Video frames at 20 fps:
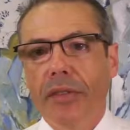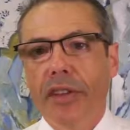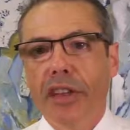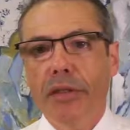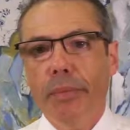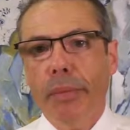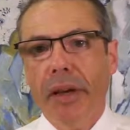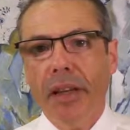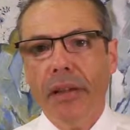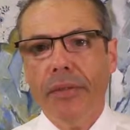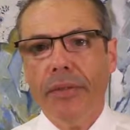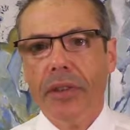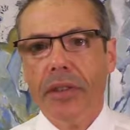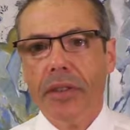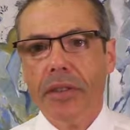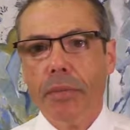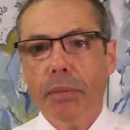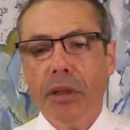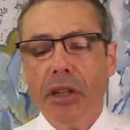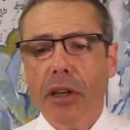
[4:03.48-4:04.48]
these
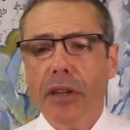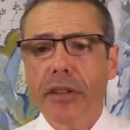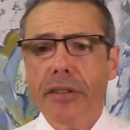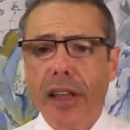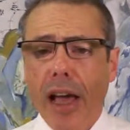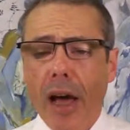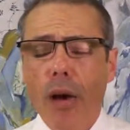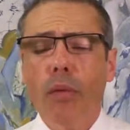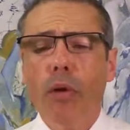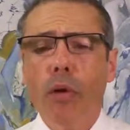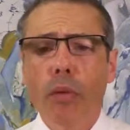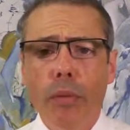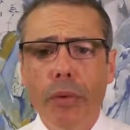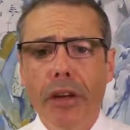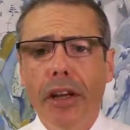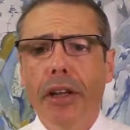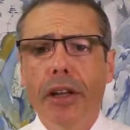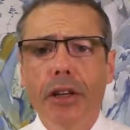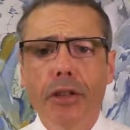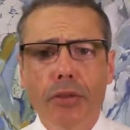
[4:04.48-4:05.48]
benefits, because that will
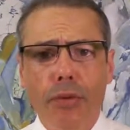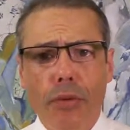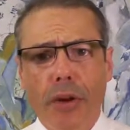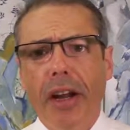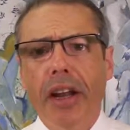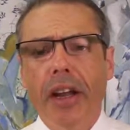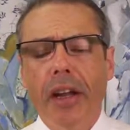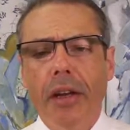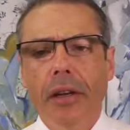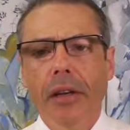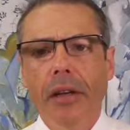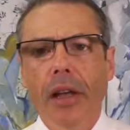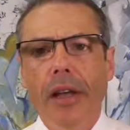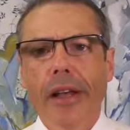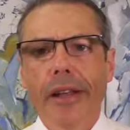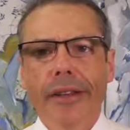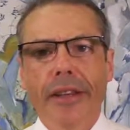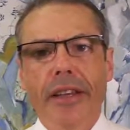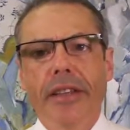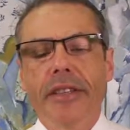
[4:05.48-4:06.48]
really drain
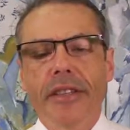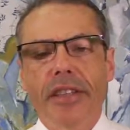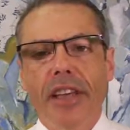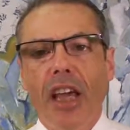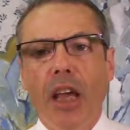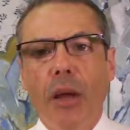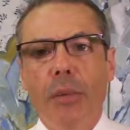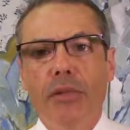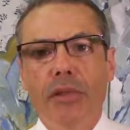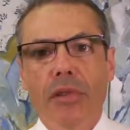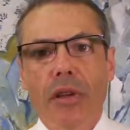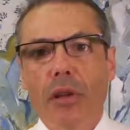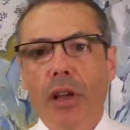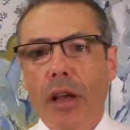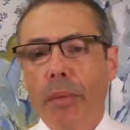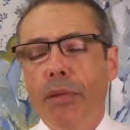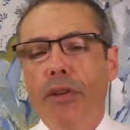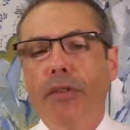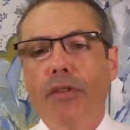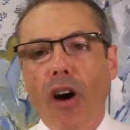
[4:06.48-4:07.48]
these schemes
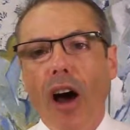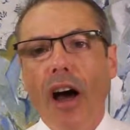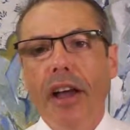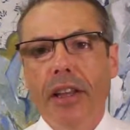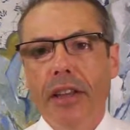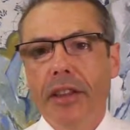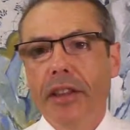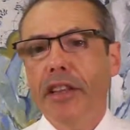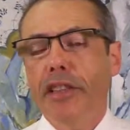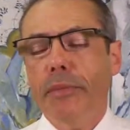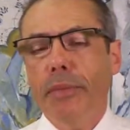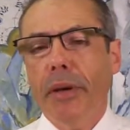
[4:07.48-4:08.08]
in providing these